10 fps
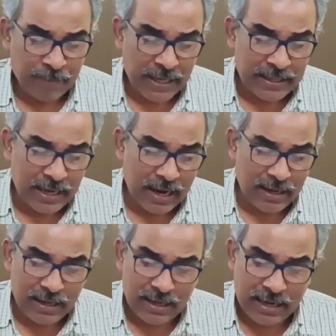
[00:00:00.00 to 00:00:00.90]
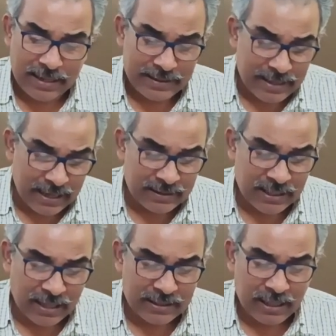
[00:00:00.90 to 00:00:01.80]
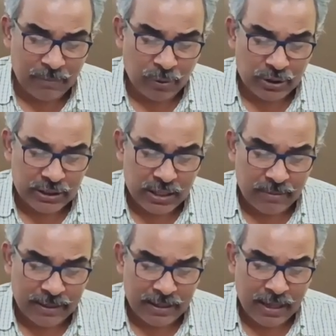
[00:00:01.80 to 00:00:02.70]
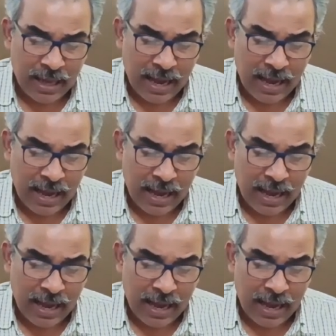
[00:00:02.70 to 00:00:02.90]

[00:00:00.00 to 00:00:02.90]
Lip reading: and drugs, Article 47,